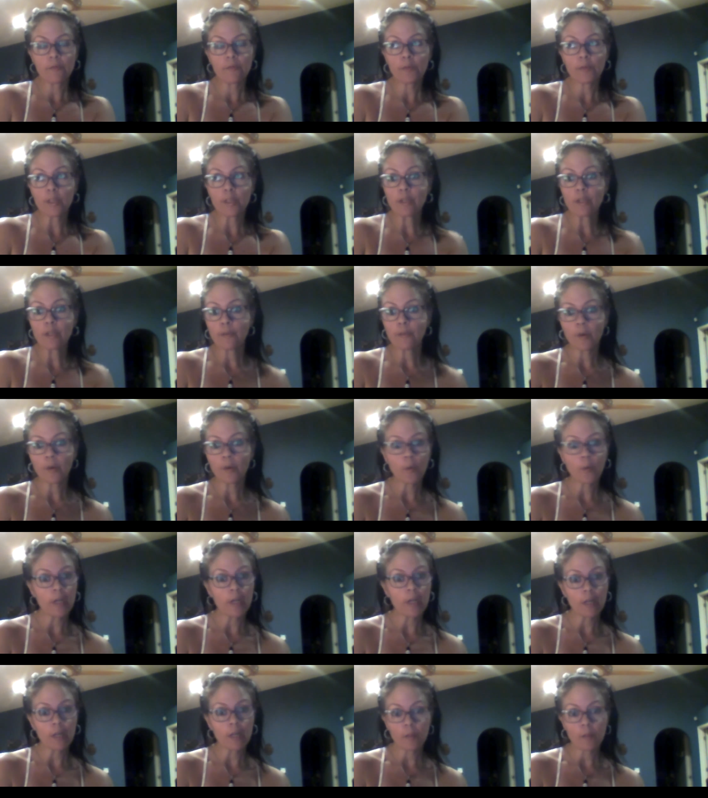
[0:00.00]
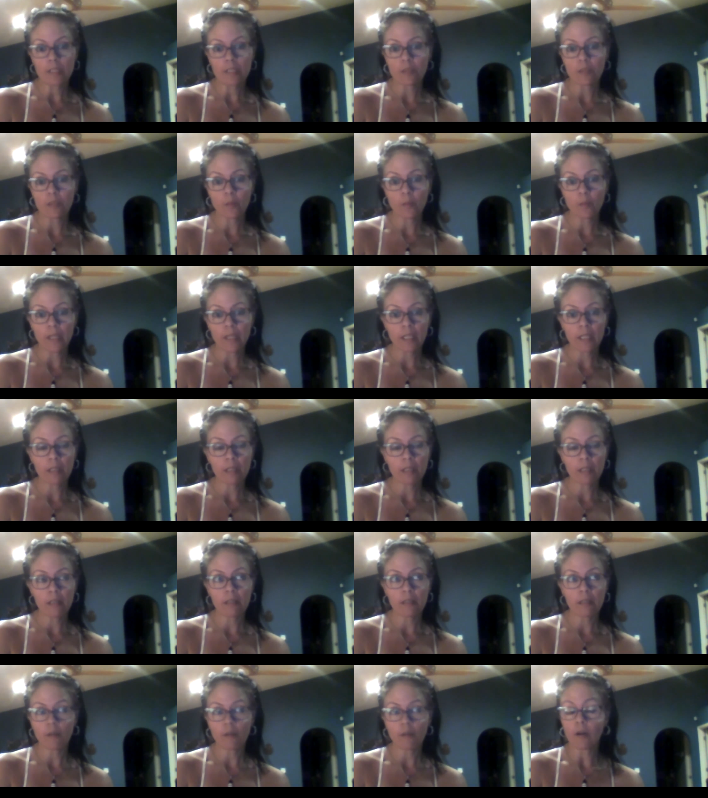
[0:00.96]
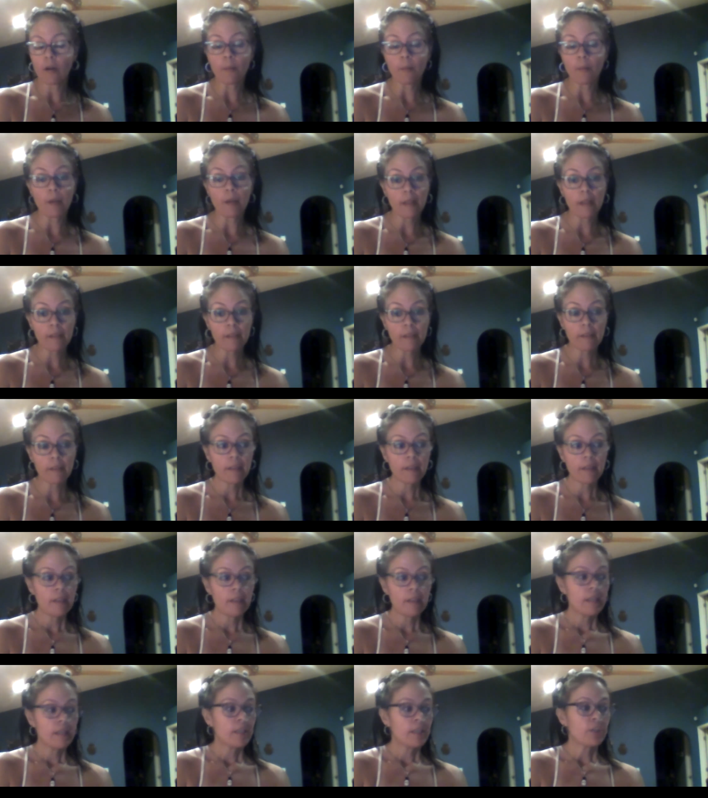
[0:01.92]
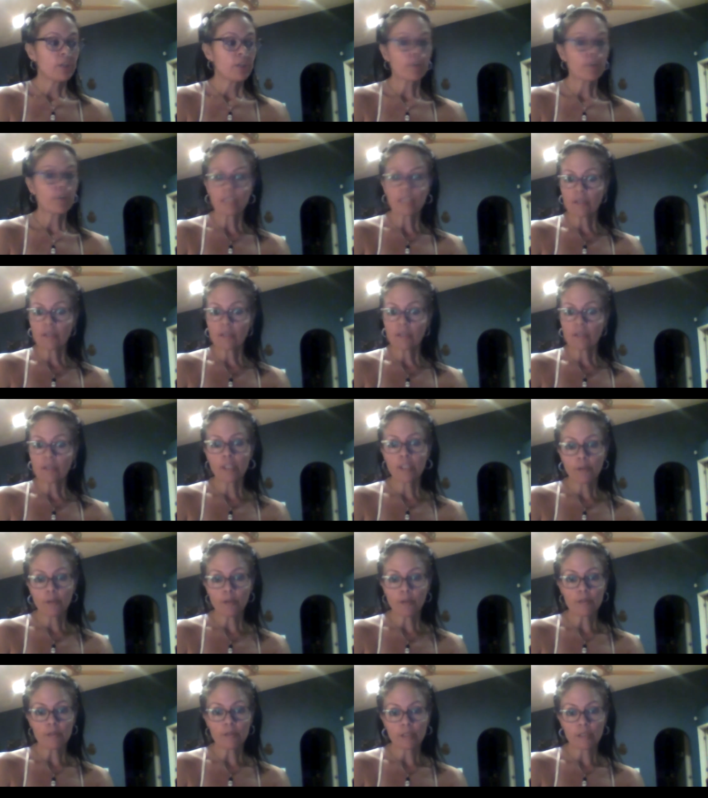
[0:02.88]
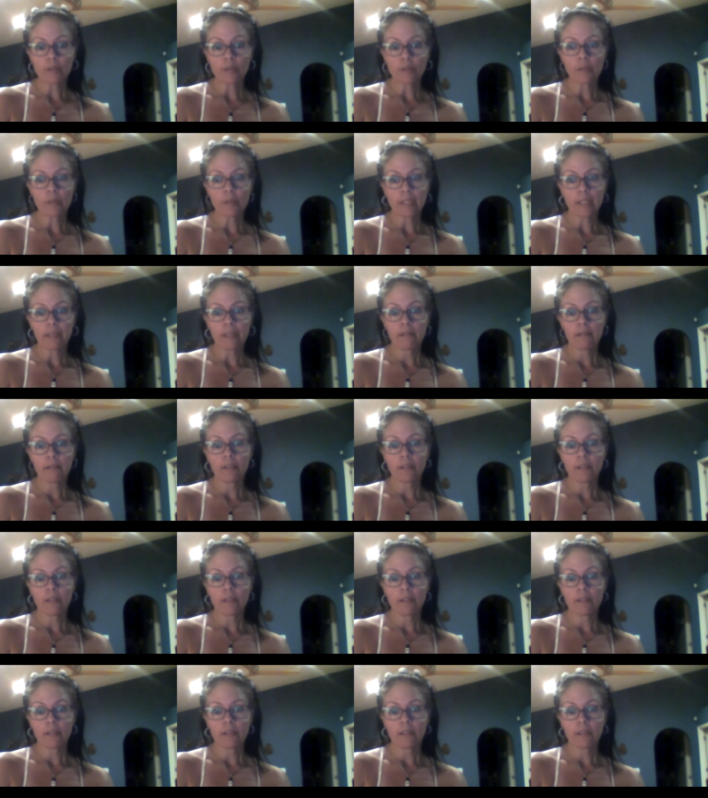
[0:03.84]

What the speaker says: 3 or 4 one-on-ones a week or a month, you're still going to grow slowly.